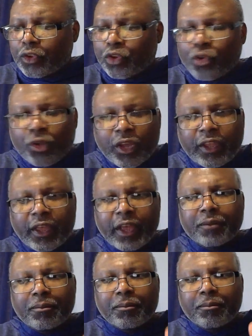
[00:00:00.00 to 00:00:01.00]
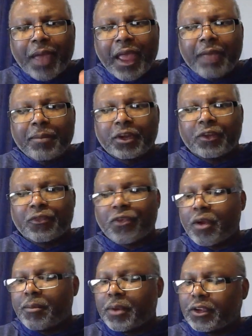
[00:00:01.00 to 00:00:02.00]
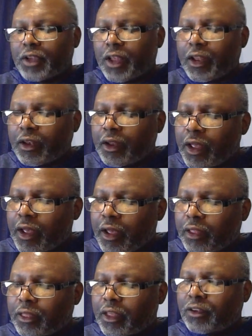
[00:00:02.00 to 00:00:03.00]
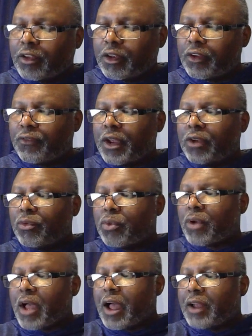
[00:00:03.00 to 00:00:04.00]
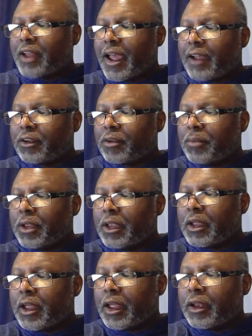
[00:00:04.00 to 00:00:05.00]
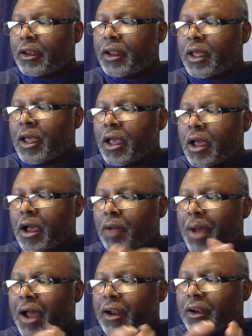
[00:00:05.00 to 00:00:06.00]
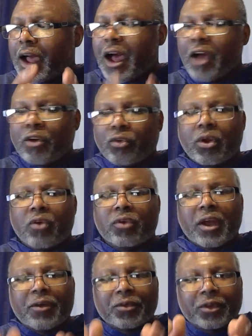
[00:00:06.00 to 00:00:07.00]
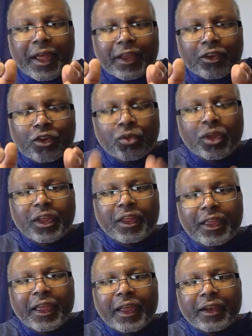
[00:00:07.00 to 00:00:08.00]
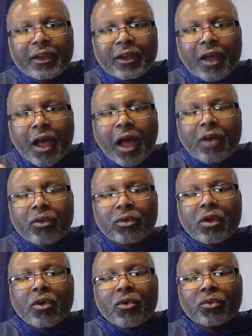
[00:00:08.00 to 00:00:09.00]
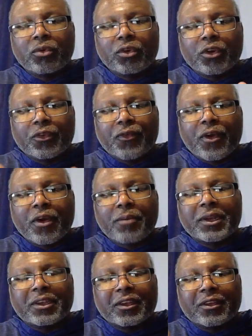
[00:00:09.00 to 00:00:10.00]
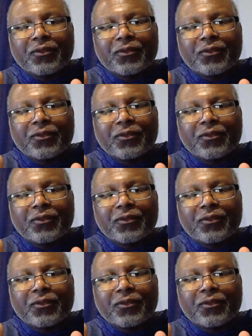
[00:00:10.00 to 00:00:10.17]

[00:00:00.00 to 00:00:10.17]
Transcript: you can get payment deferments, and this individual contacted me and about an auto loan, and I was like, you can get auto loan deferments.